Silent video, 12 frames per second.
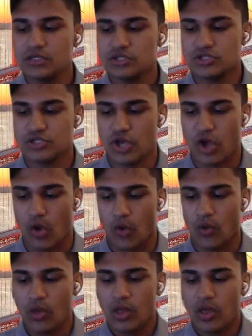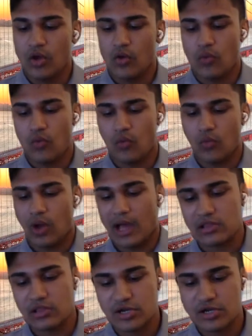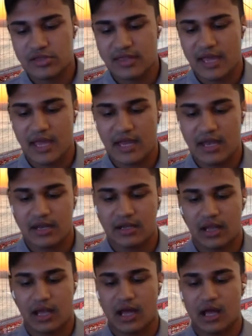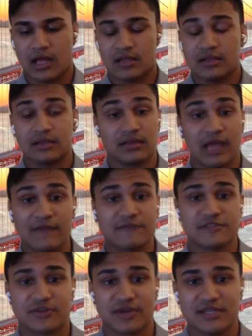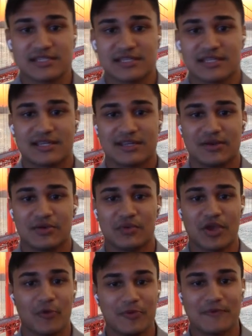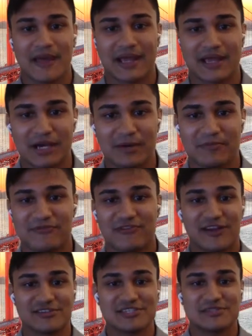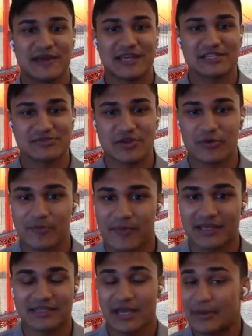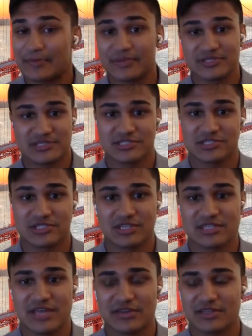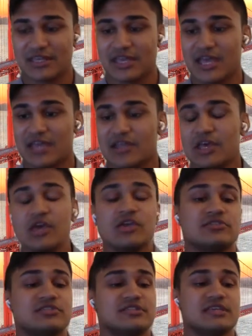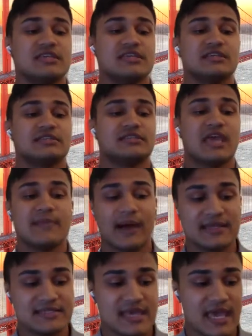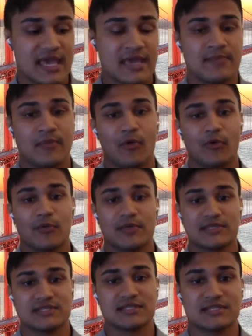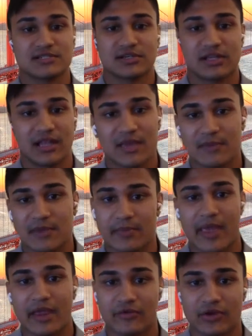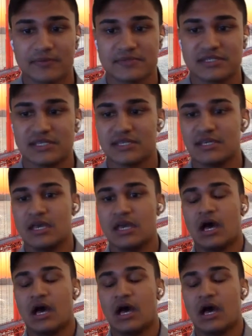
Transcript: So I learned that life is crazy. We open back up, virus spikes, we open back down, business shut down again. You're seeing day by day more businesses are claiming bankruptcy.